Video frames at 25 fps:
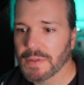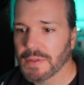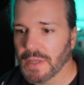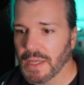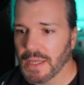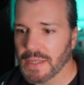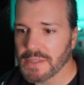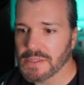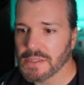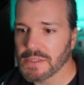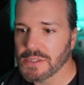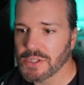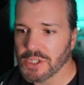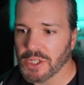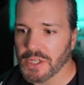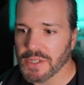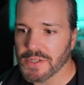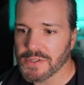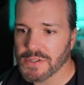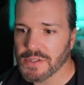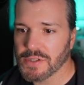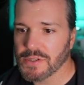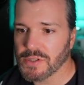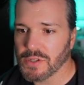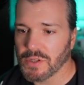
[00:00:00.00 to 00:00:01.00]
as a
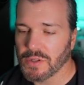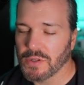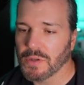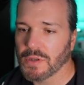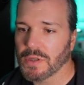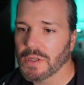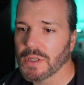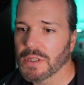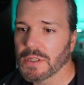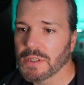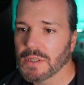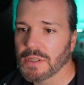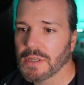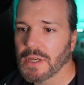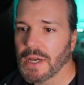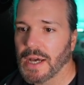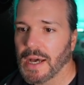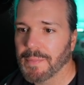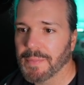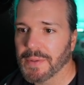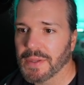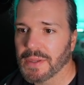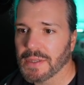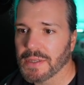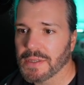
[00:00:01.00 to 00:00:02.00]
gist so you can
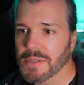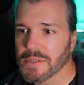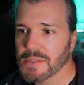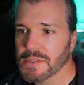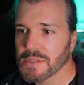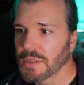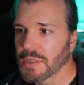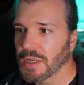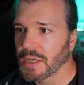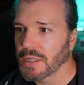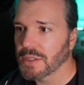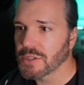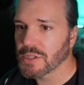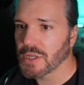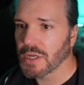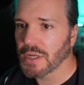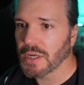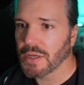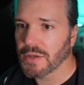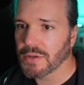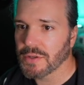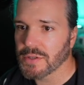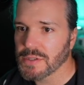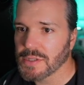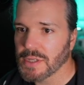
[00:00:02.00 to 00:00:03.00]
copy this and try it
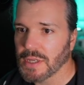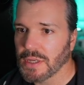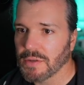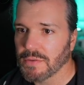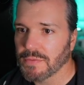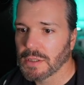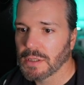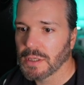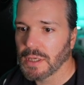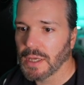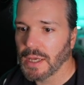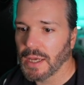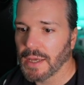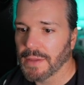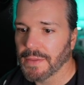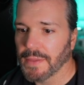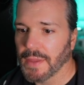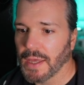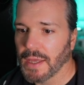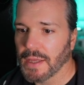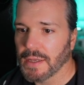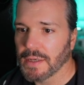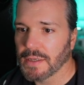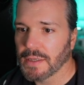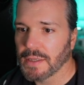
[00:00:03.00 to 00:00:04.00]
out yourself. And
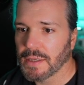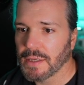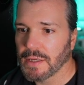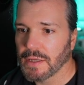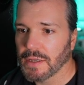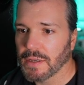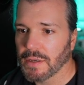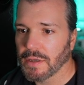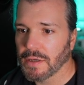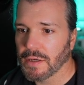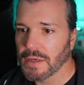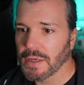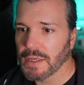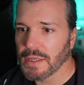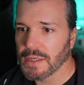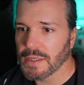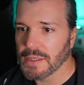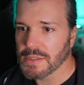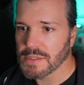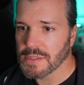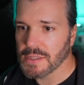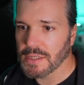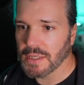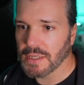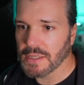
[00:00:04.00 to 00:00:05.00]
then here
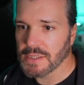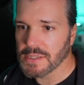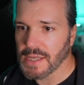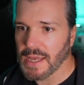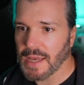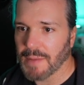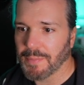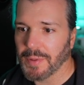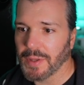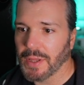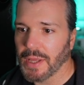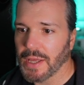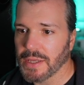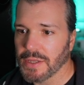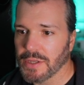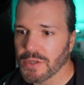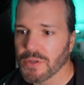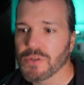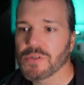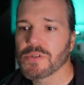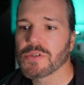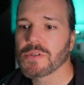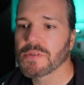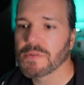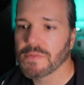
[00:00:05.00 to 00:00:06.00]
is the example I
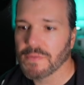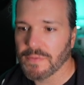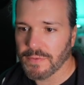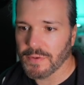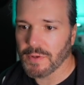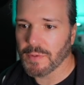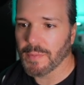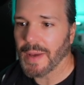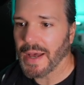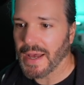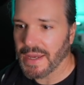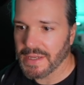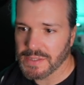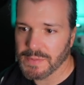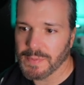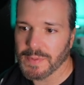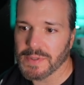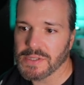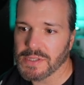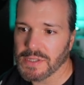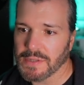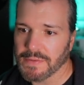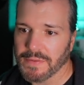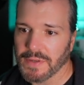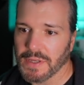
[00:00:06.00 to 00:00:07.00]
used for my
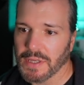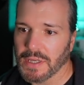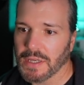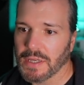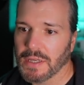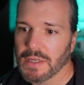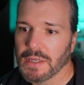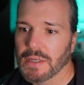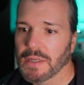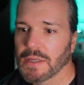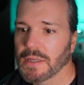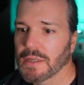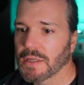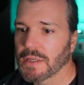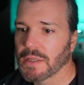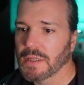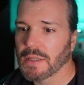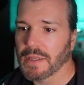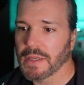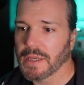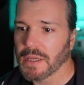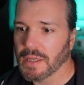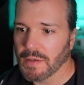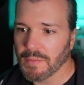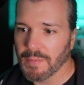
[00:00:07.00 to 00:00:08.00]
specific
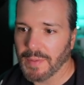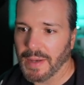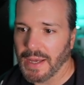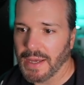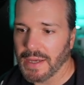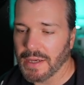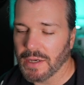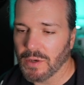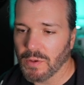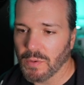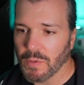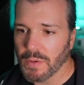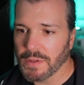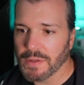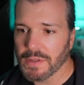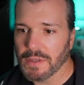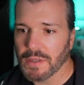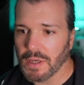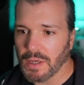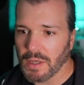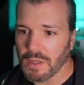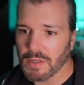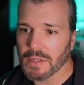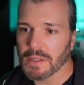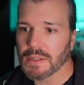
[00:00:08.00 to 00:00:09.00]
link in bio with
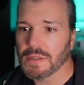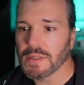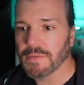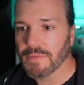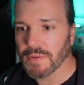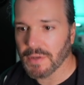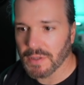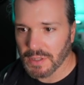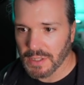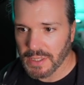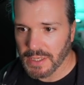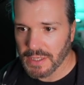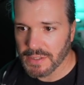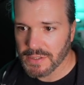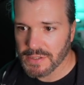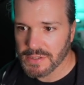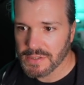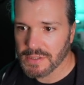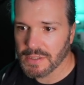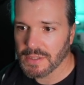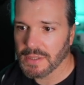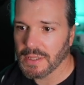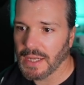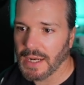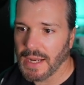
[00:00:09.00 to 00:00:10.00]
all the different links
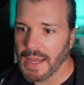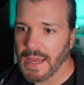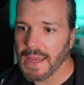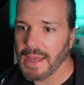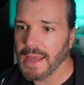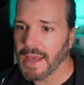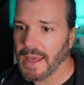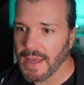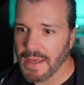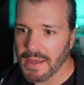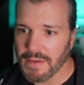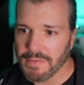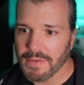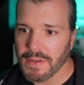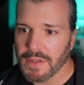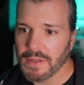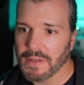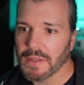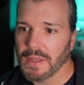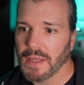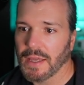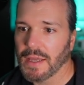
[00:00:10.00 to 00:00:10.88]
that I have and